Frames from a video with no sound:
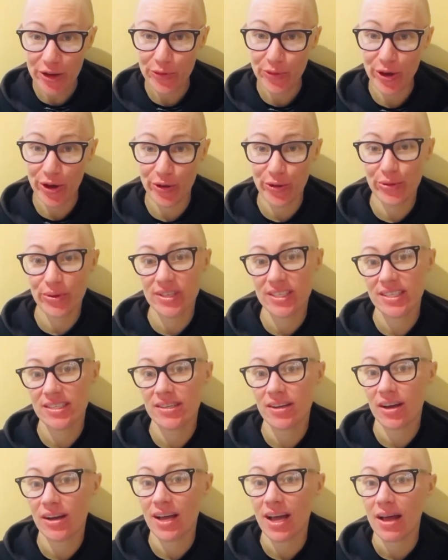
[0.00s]
we are going to
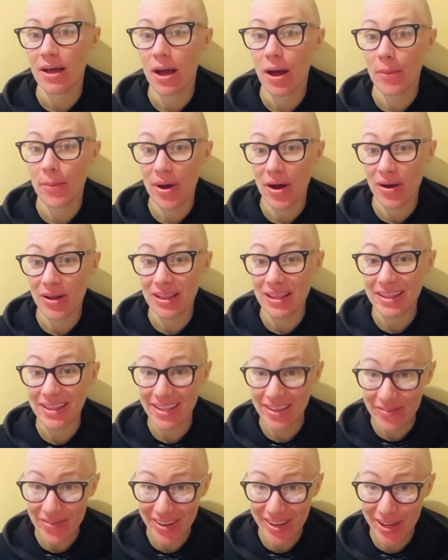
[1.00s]
talk about
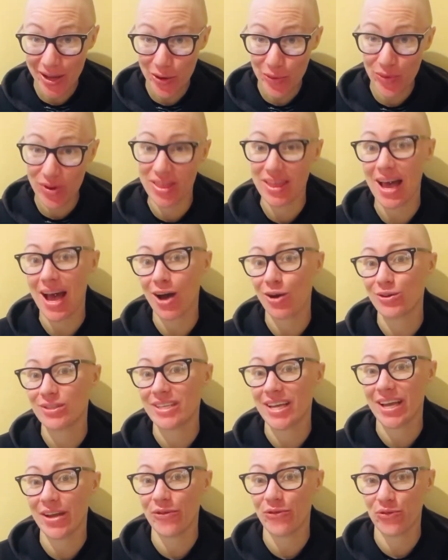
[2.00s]
living without
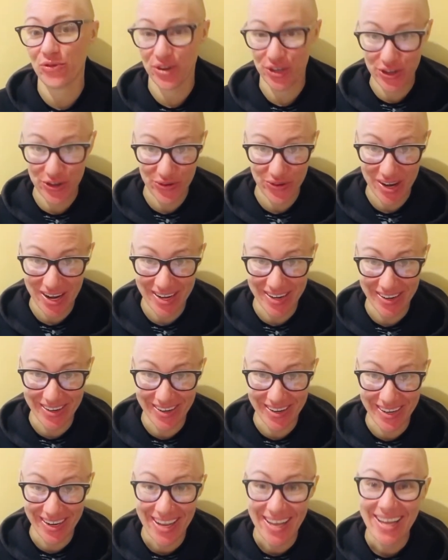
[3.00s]
a
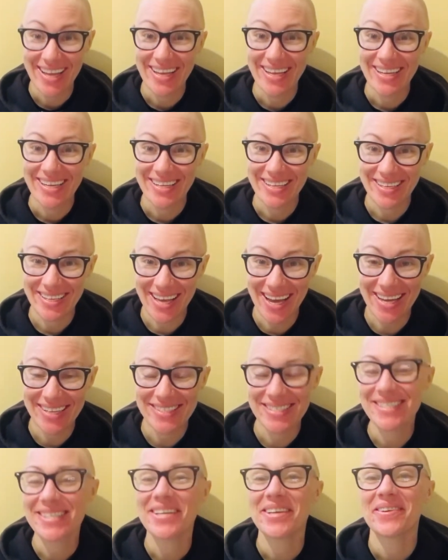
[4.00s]
refrigerator.
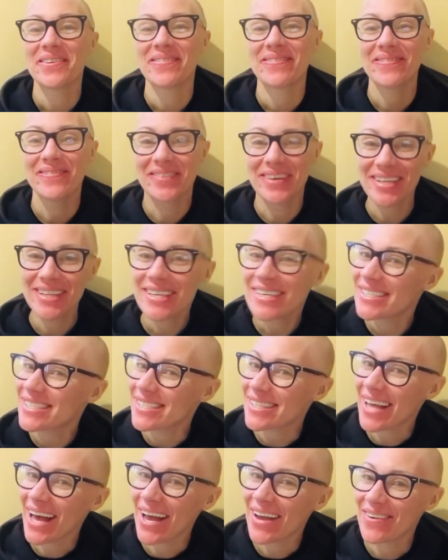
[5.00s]
Yes, village
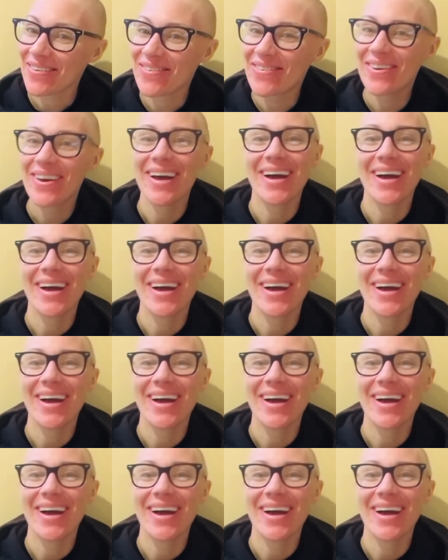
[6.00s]
life.